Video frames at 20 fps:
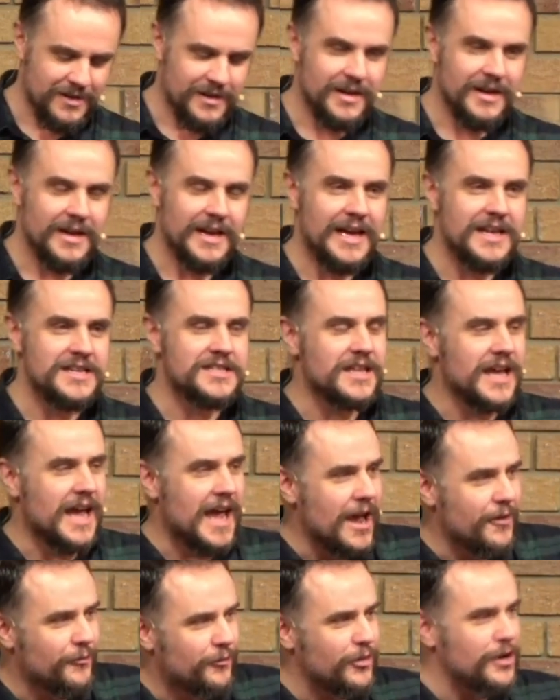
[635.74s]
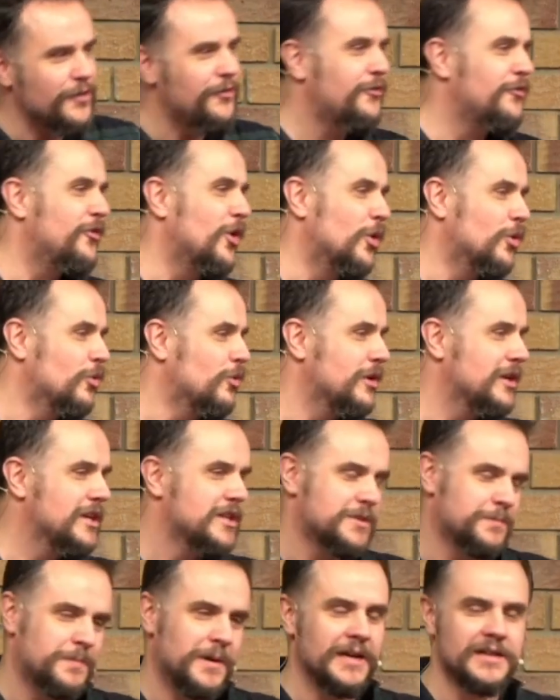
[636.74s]
is that every fault is
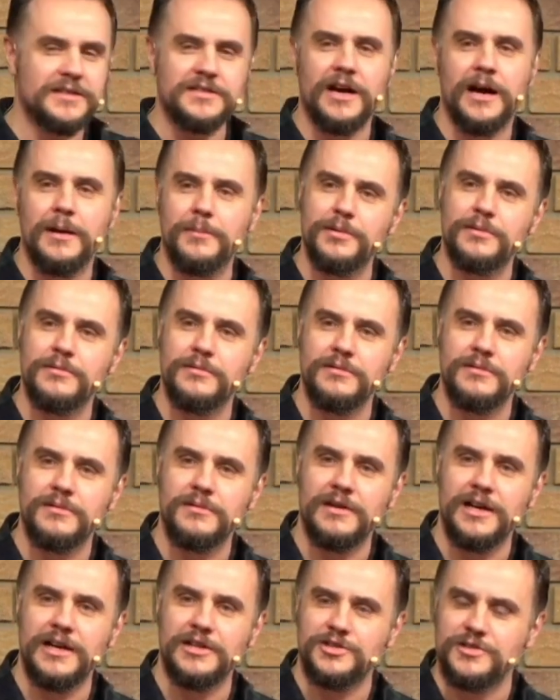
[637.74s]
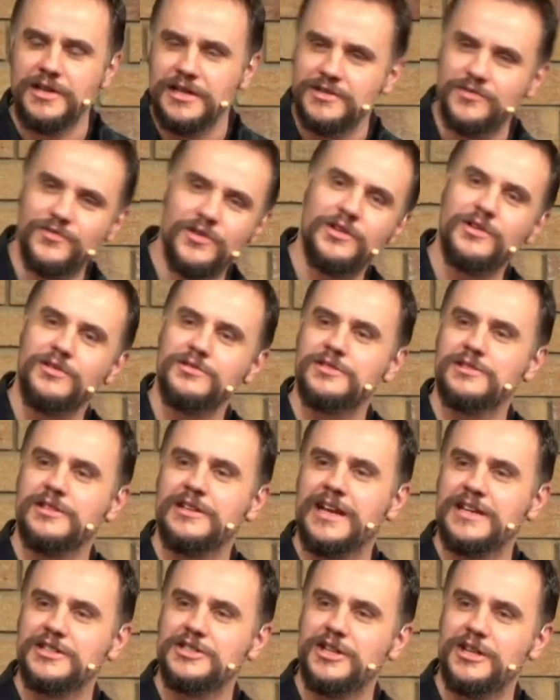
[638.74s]
picked up and transferred onto the
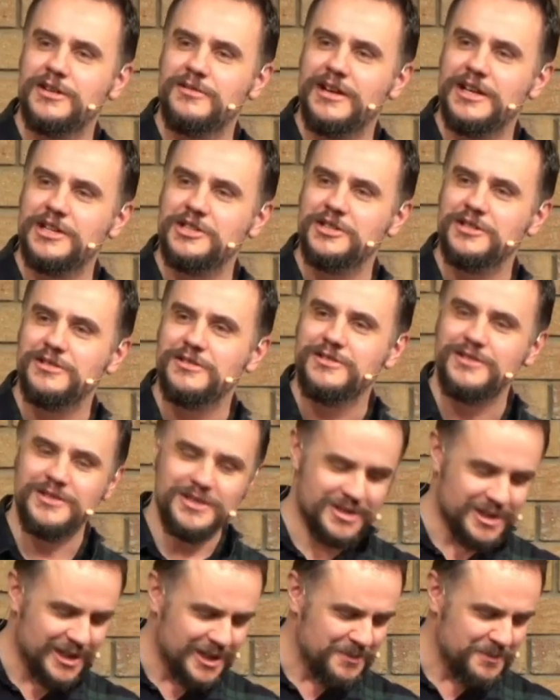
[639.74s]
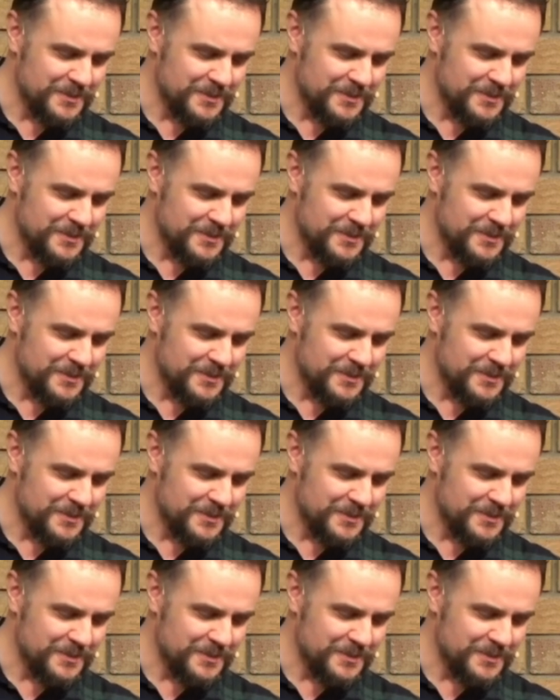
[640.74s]
next generation. Do you see?